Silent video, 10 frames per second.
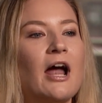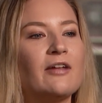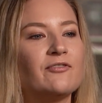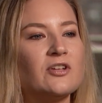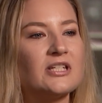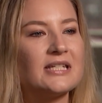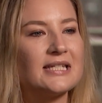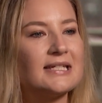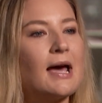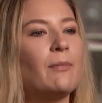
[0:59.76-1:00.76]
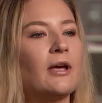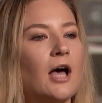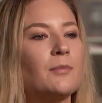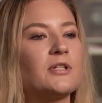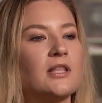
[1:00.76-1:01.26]
kind of stepping
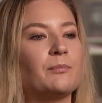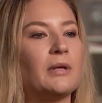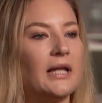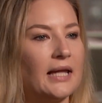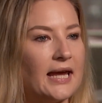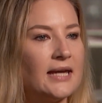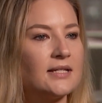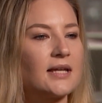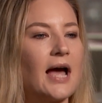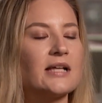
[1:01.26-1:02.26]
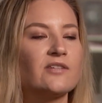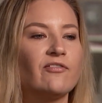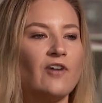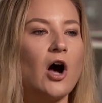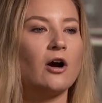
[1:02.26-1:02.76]
up to the plate as
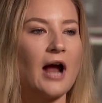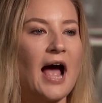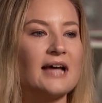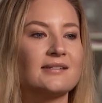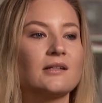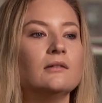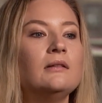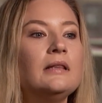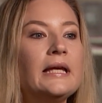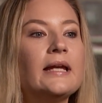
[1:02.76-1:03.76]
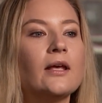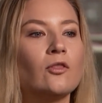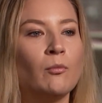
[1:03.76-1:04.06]
far as leading